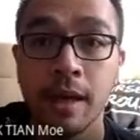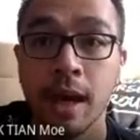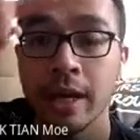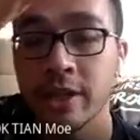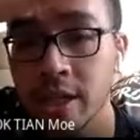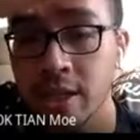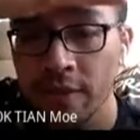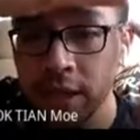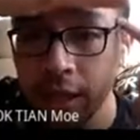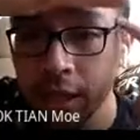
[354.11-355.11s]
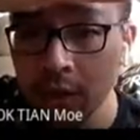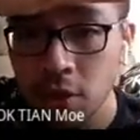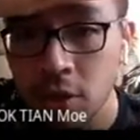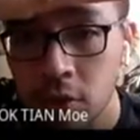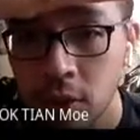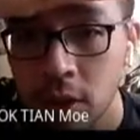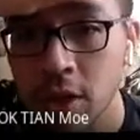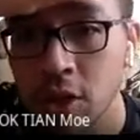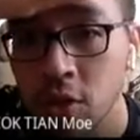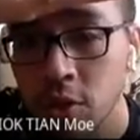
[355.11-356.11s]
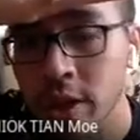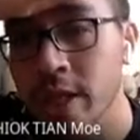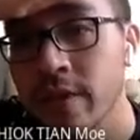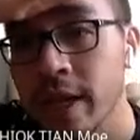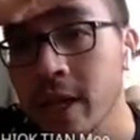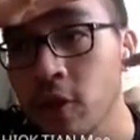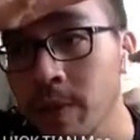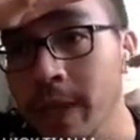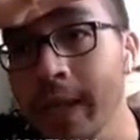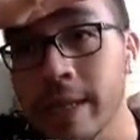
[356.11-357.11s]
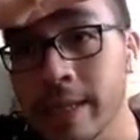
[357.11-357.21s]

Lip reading: I transfer heat to you, you transfer heat to me is the